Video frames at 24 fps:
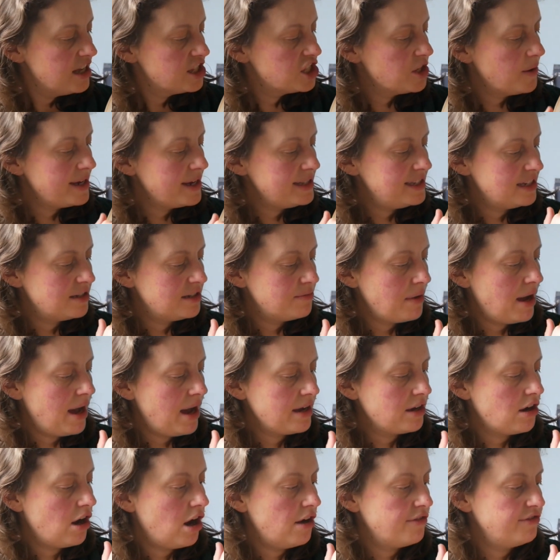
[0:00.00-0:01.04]
So I did
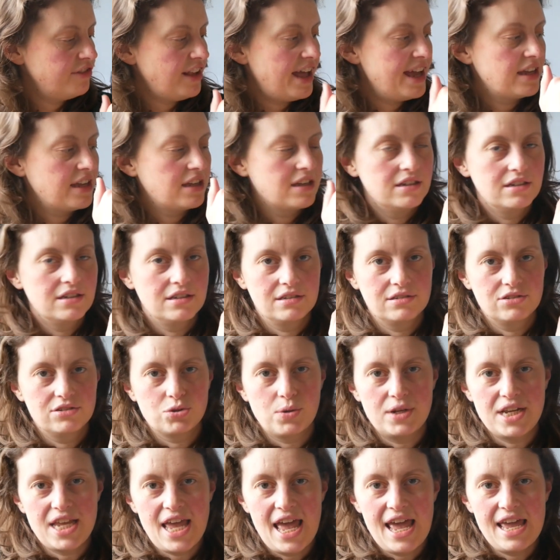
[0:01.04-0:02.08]
mark off like
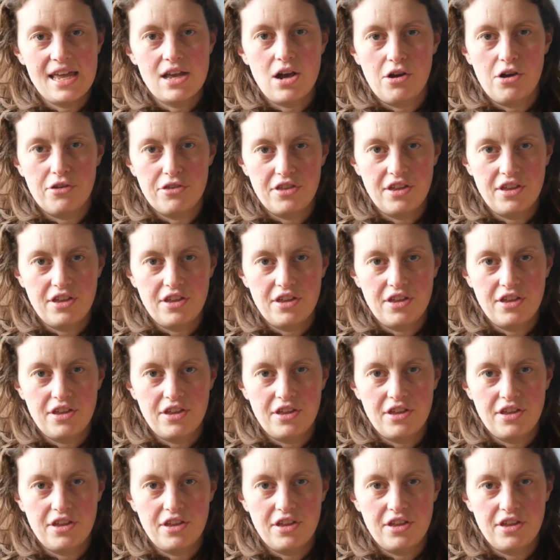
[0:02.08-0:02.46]
28 or